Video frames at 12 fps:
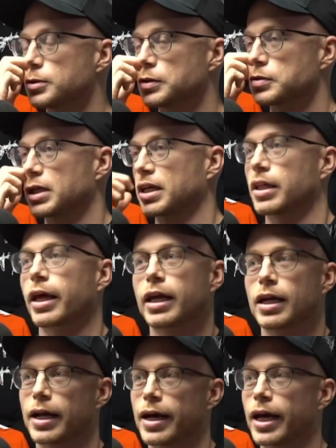It was like late at
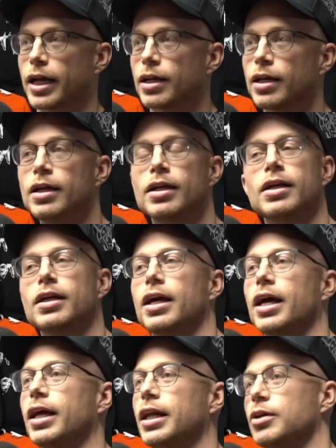night.
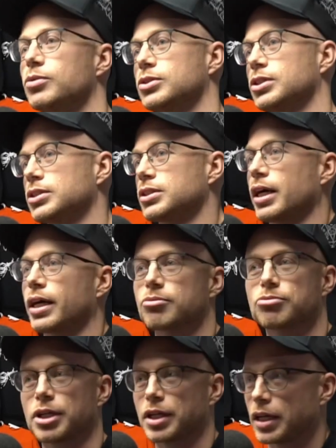and he was just like
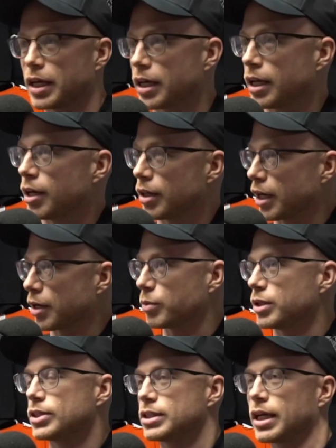fucking getting it. Like we had
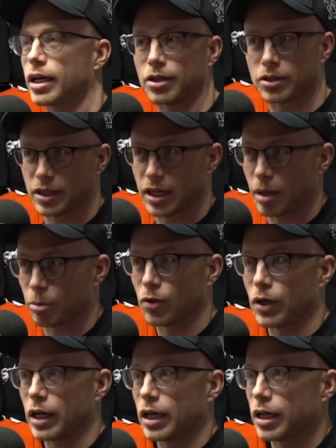just had a good time going
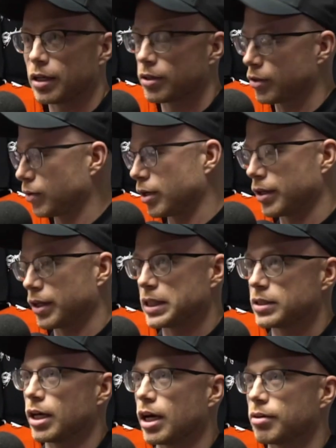to eat and doing all this
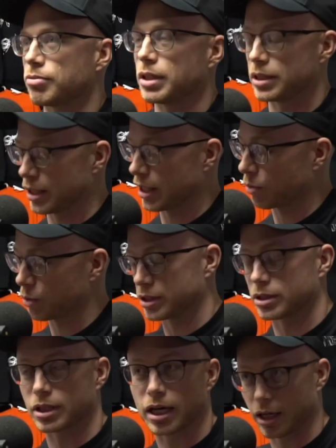stuff, and he's like, we
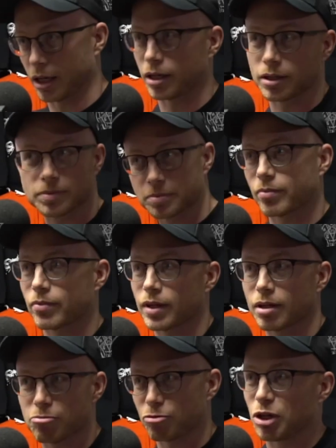just gotta
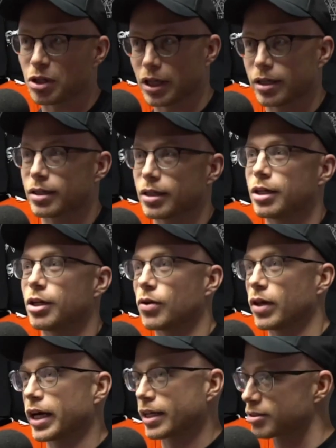feel it, you know,
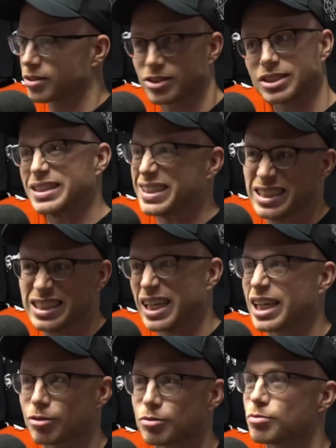like it's
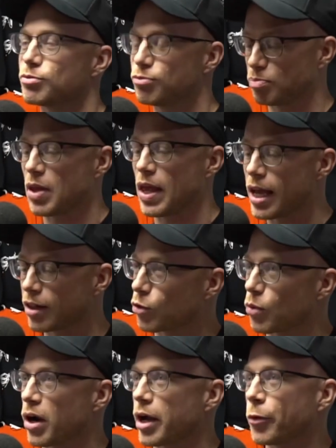gotta hit the
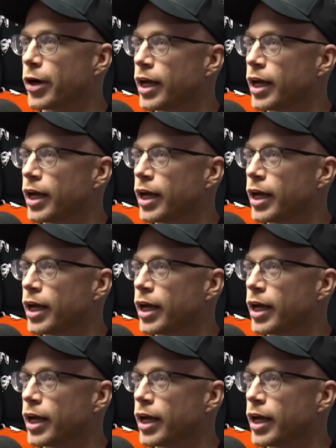right way.